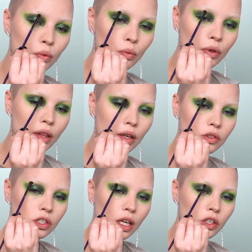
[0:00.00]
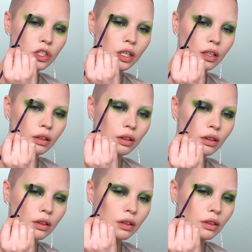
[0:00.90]
without changing
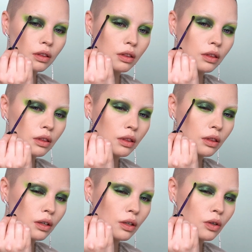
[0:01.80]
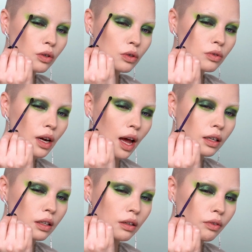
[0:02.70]
the
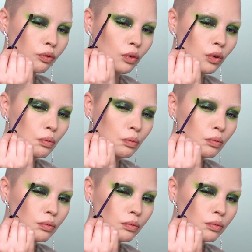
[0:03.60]
grander form.